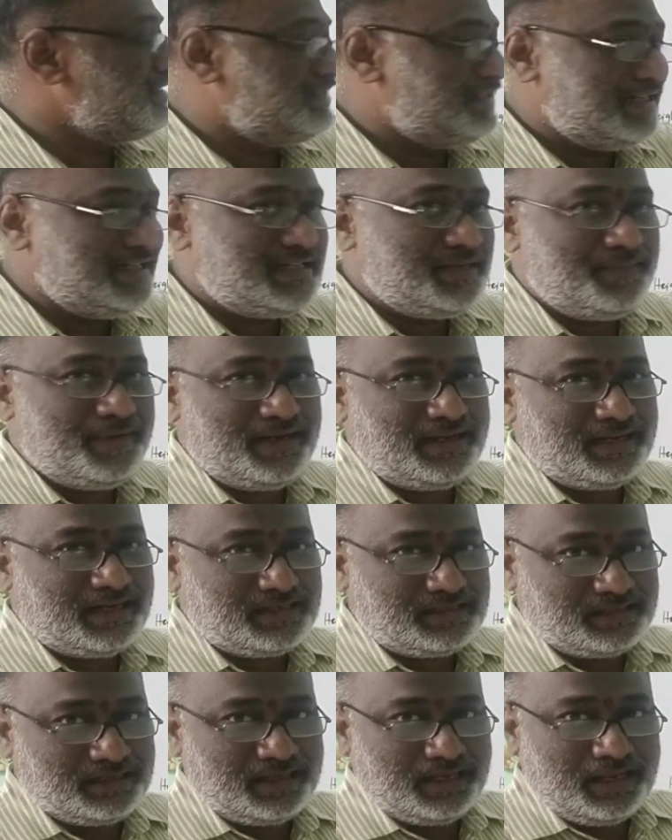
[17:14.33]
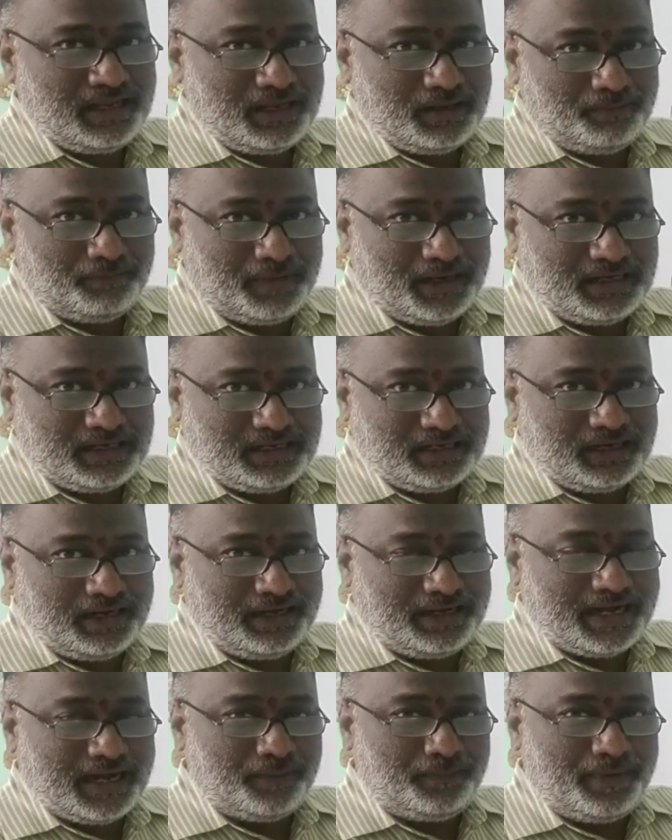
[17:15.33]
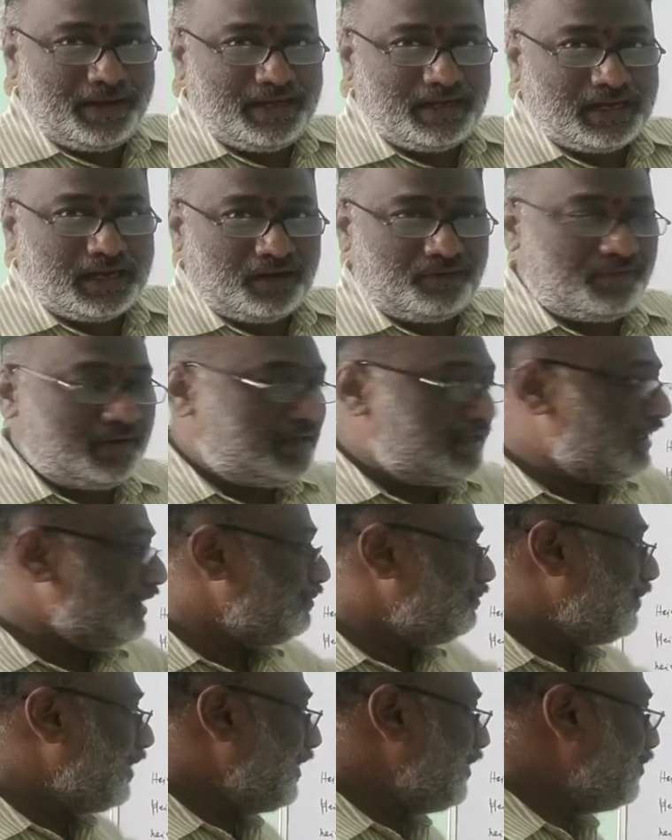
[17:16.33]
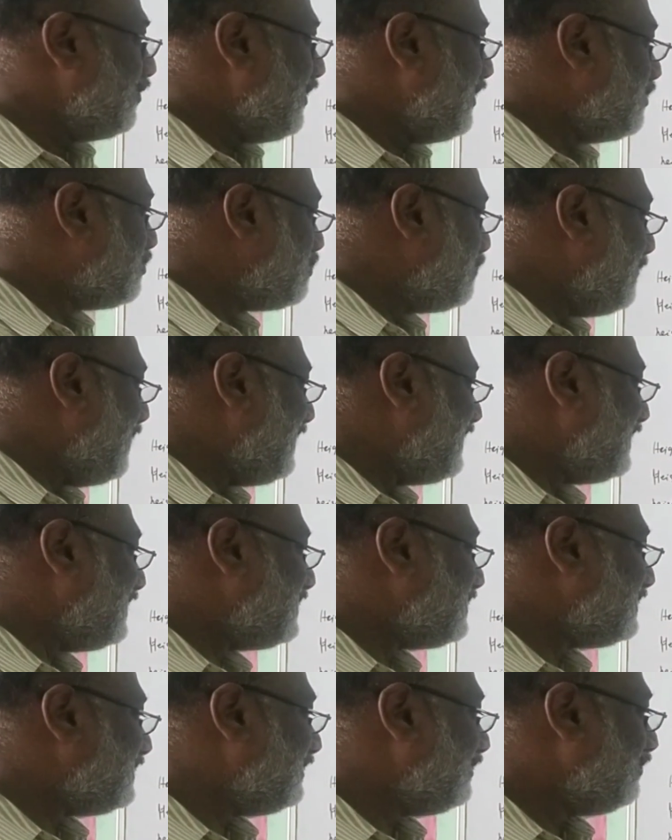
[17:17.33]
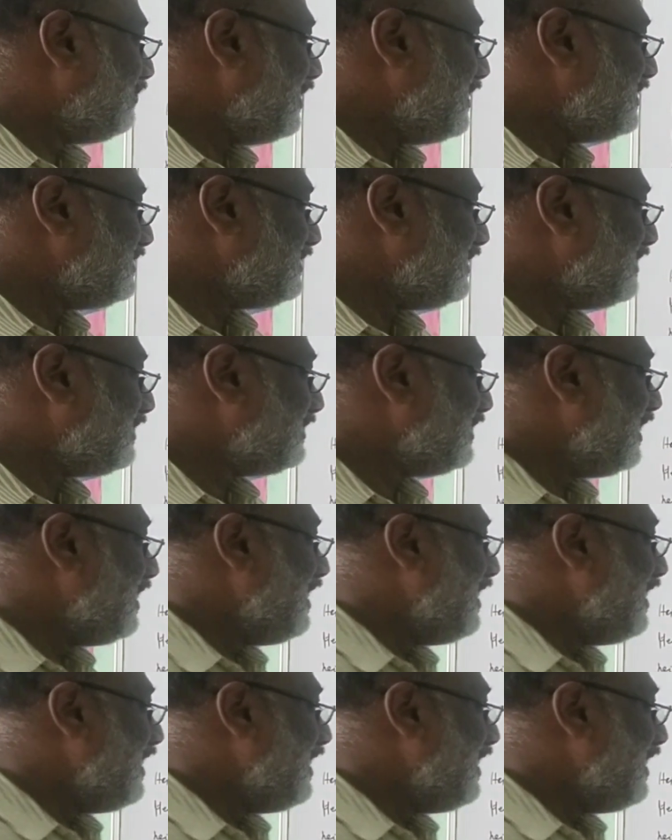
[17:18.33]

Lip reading: centimeters, but it had been converted by you into meters. What is that?